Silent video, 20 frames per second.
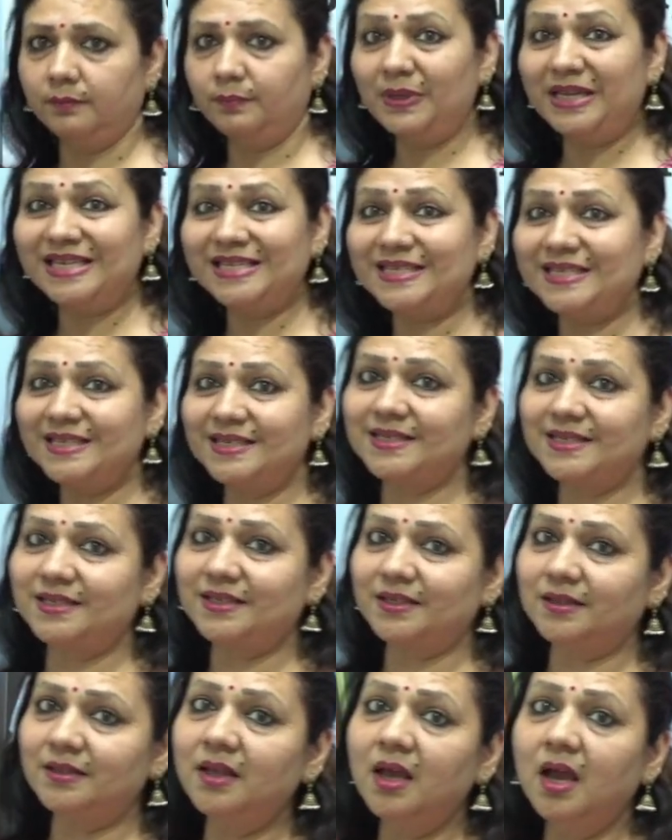Please
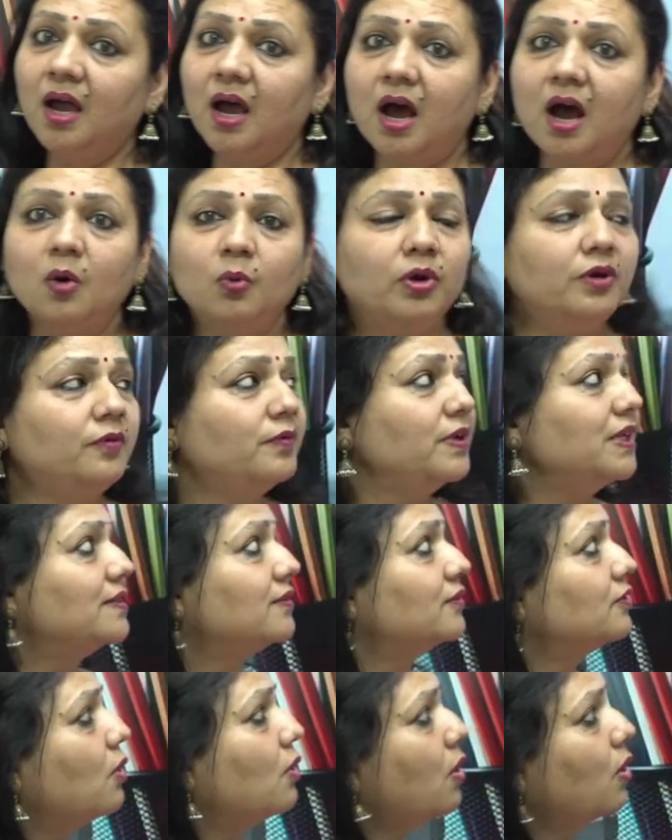listen, how would we
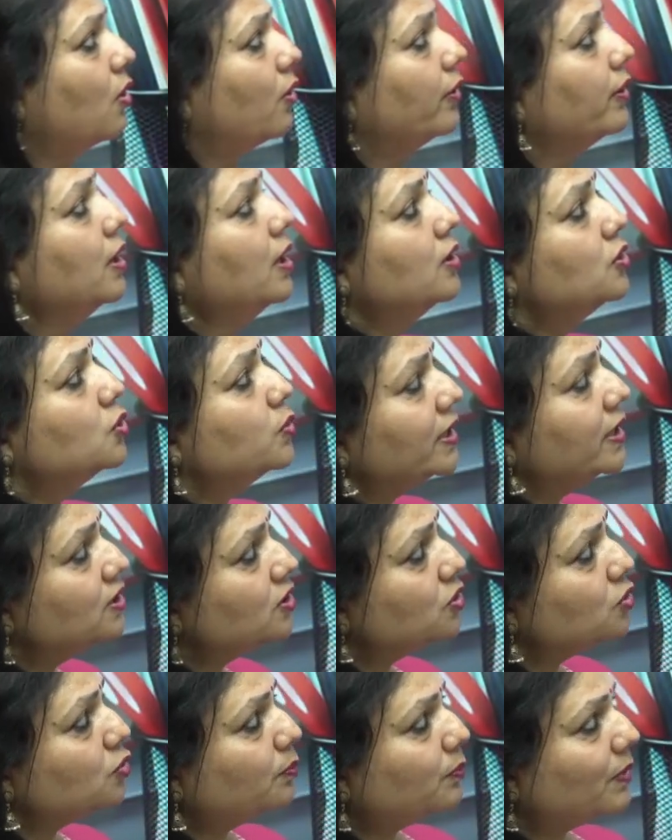score
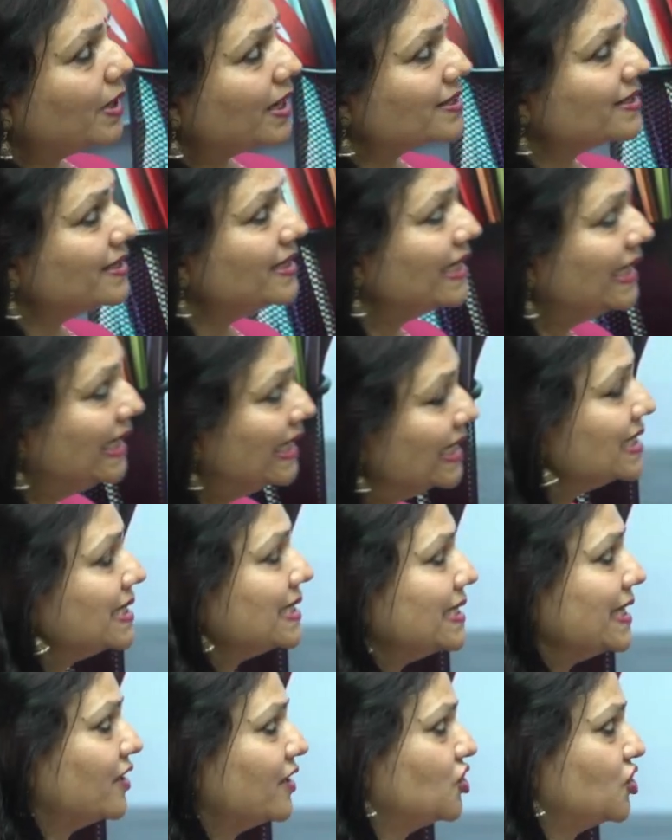22 plus in English
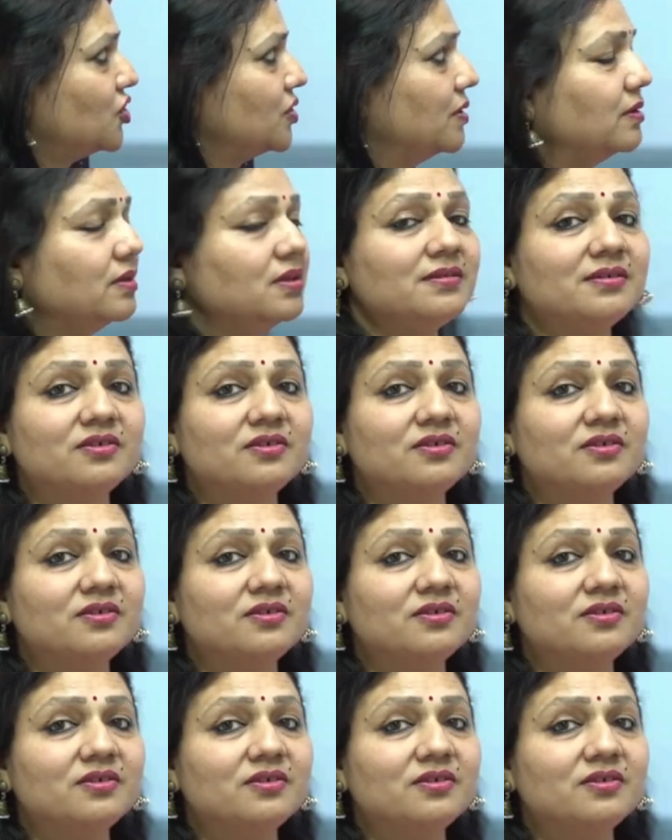section,